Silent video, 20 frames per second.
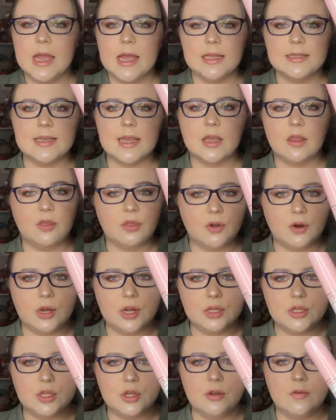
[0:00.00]
it's like
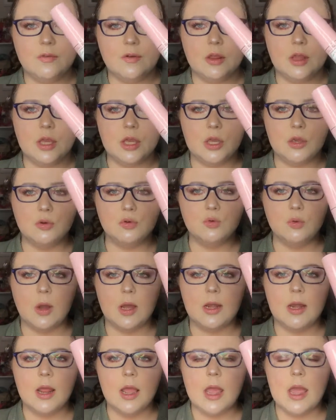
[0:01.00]
$32 for the huge
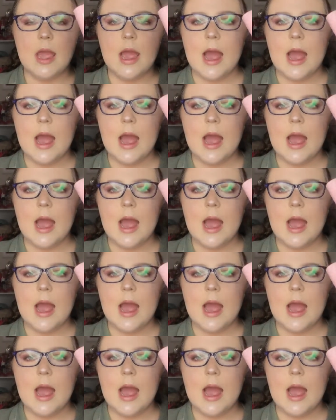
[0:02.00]
one.